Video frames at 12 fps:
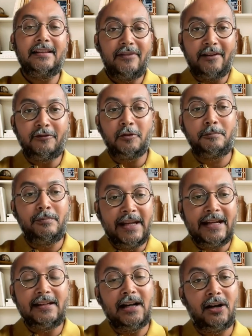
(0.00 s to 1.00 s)
then if I have to
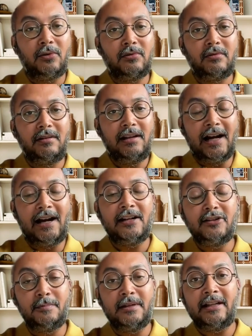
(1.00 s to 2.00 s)
break down
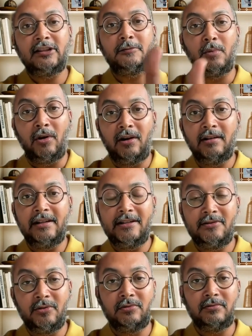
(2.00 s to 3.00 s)
large, mid, and small
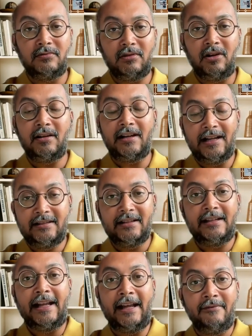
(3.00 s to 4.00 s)
into or
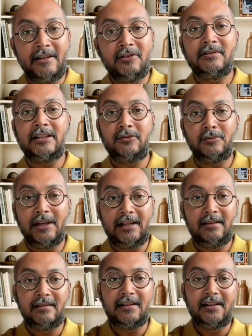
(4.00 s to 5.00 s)
other avenues as
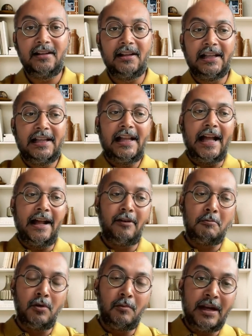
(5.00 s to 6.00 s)
well, have
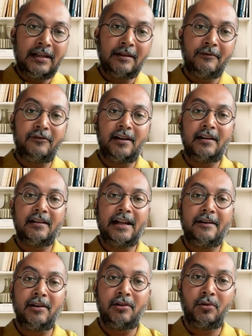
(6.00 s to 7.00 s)
a momentum fund,
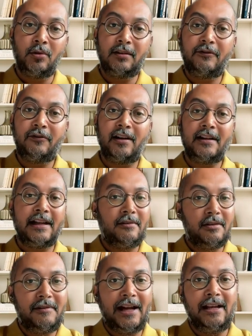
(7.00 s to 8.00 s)
have a growth fund,
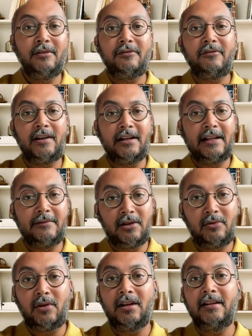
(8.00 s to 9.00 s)
have a value fund, have
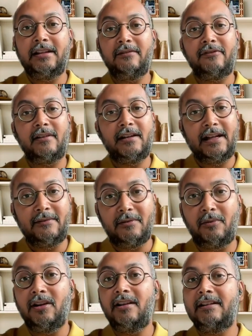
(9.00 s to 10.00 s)
a quality fund, have
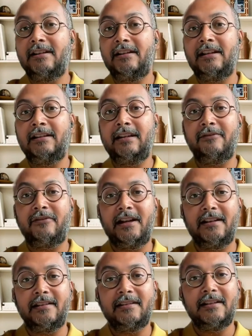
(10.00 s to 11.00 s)
a volatility
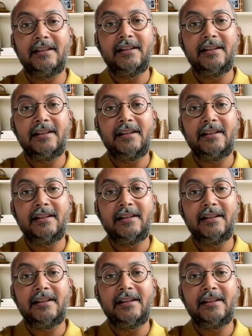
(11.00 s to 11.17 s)
fund,